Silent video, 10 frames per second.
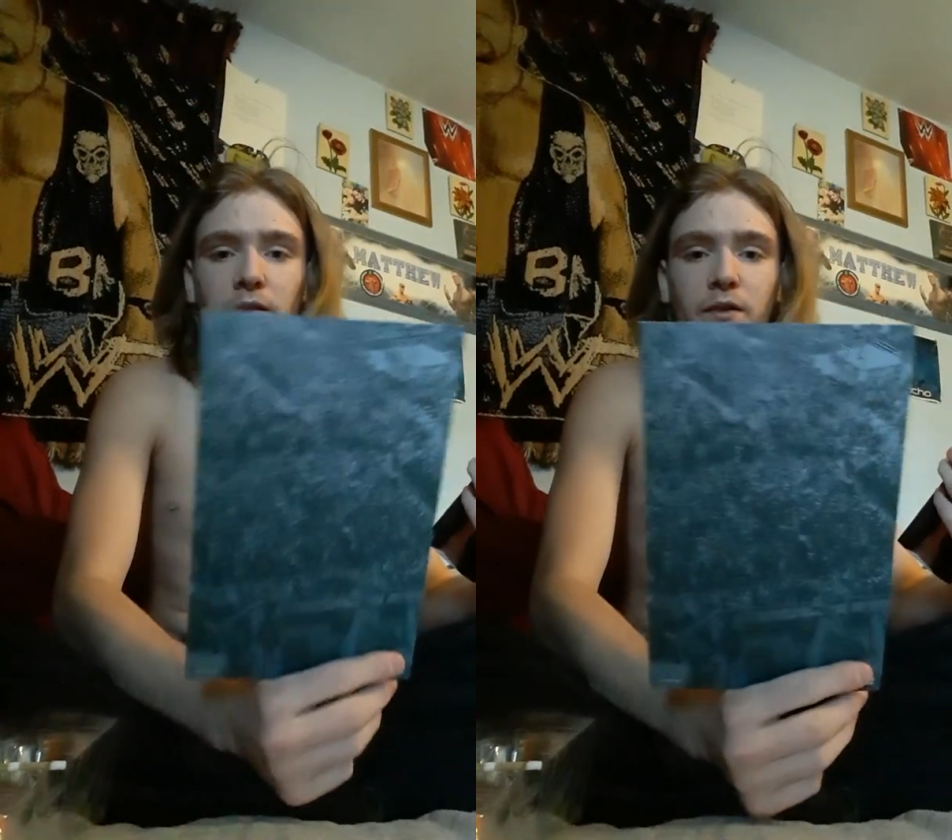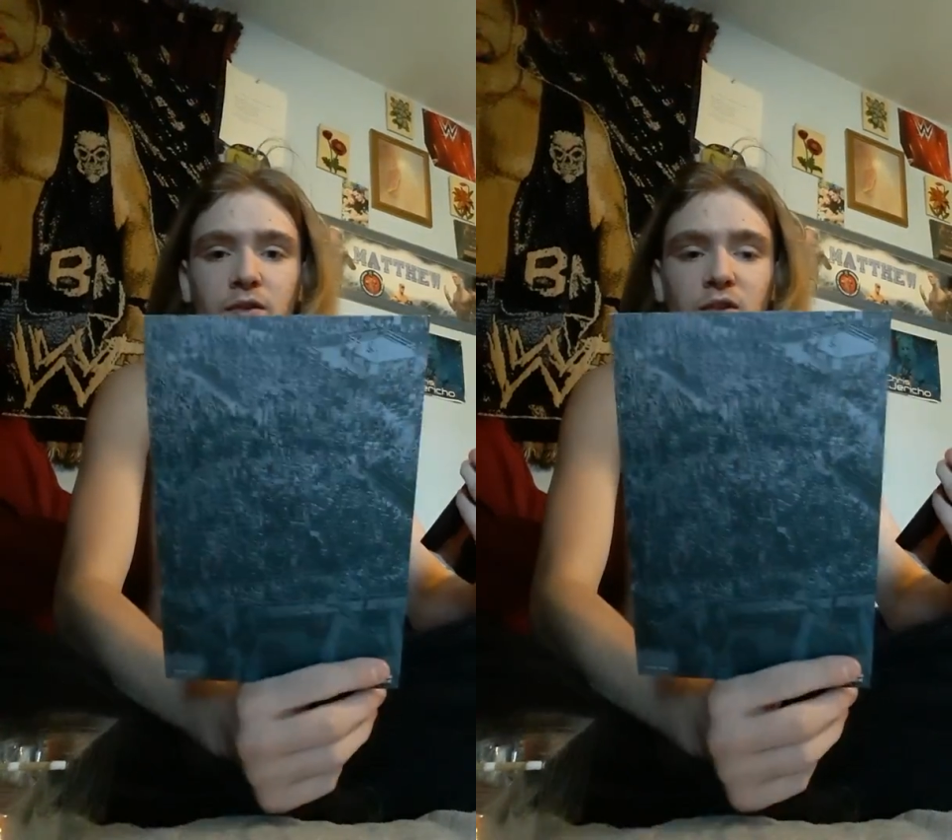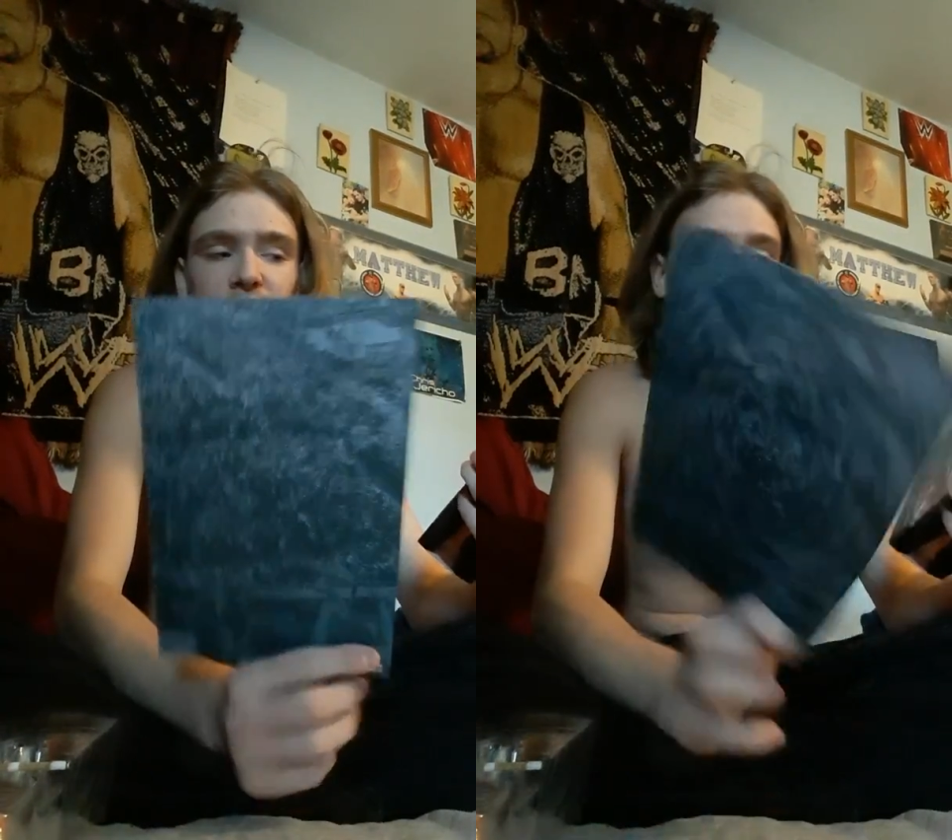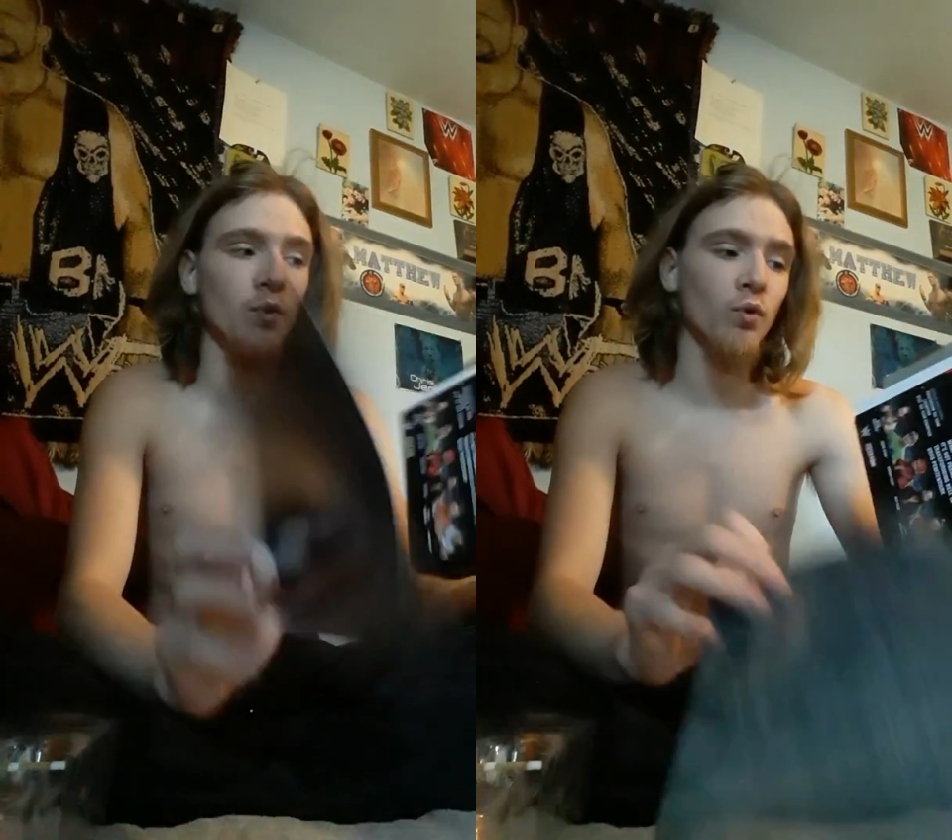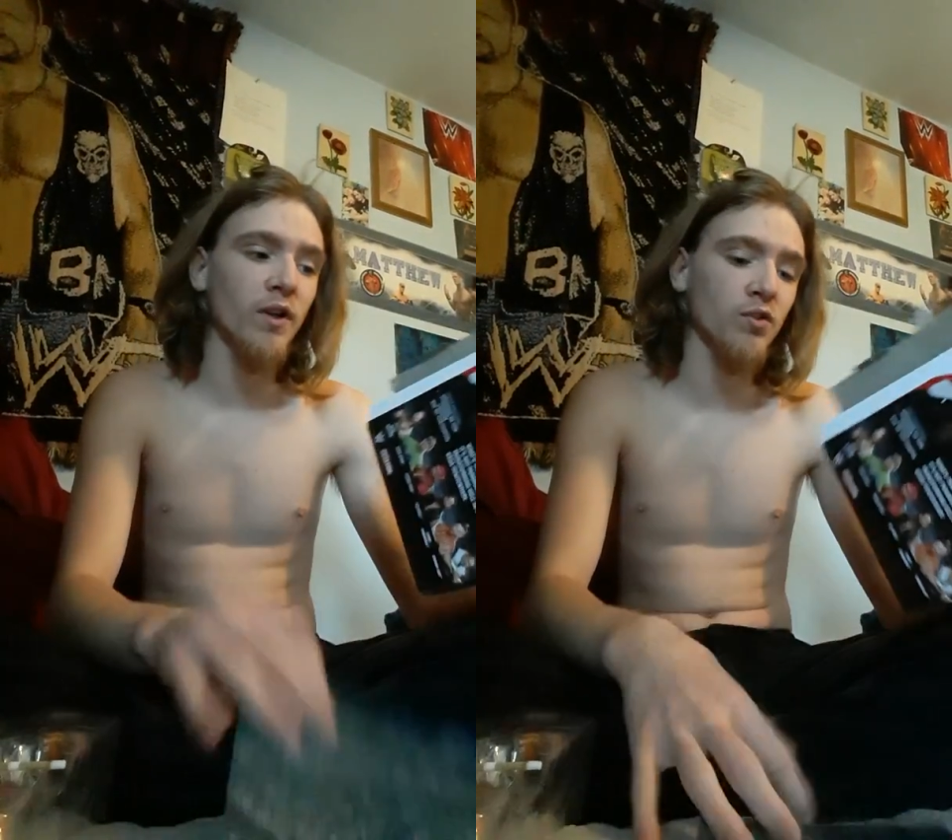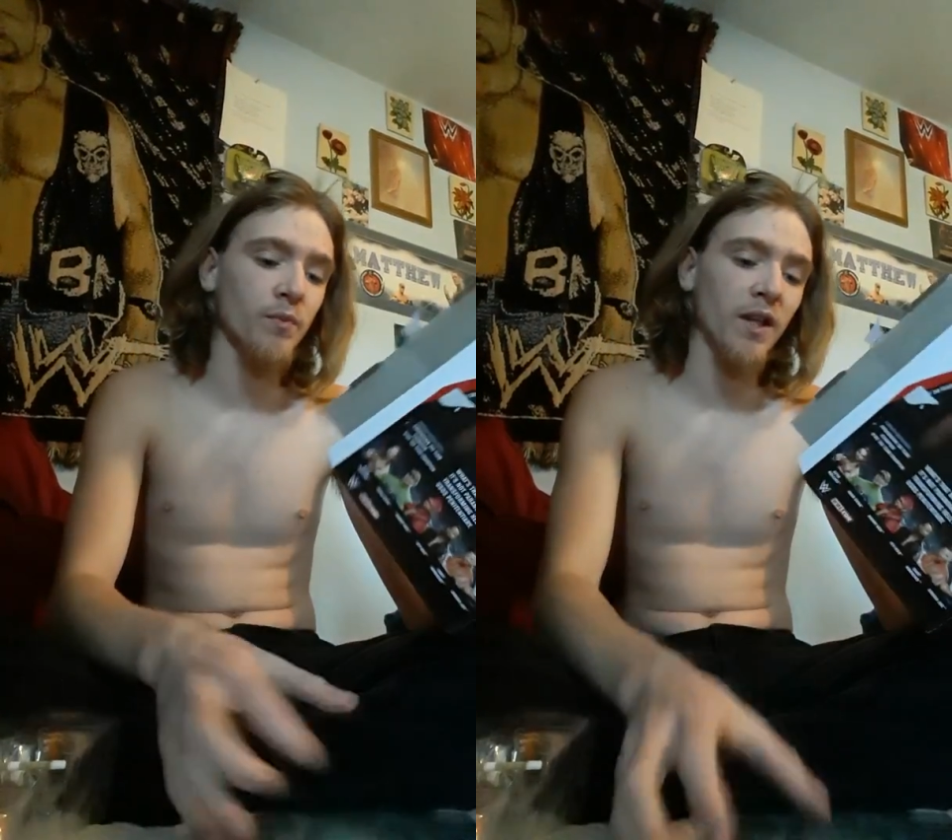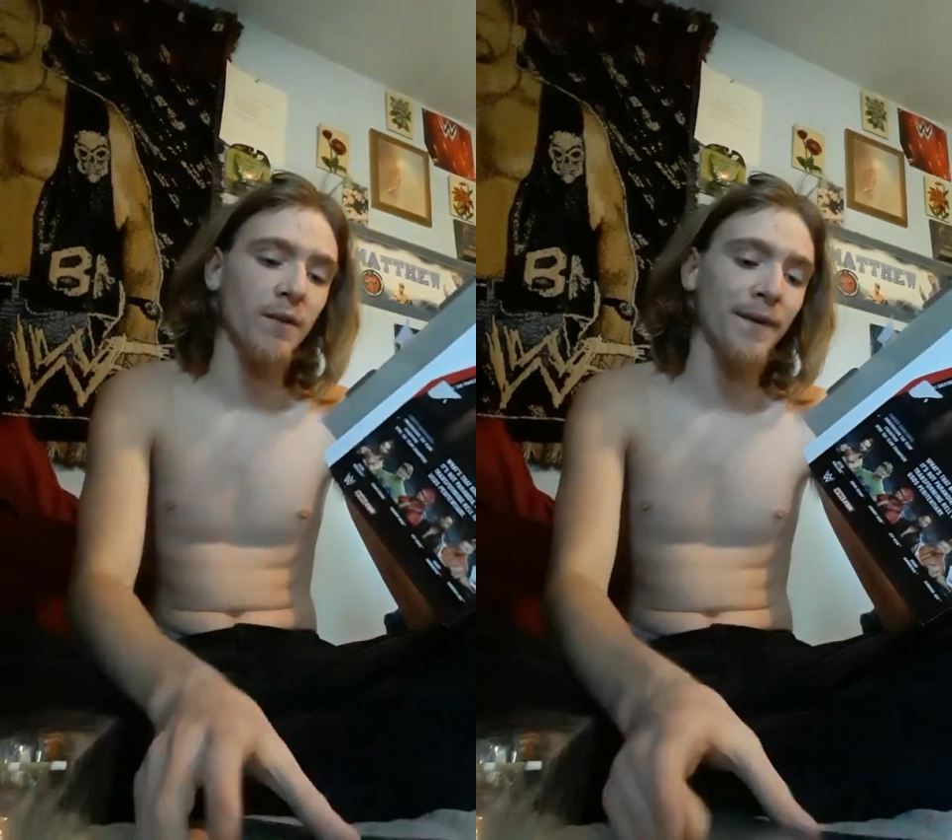it's the same old WrestleMania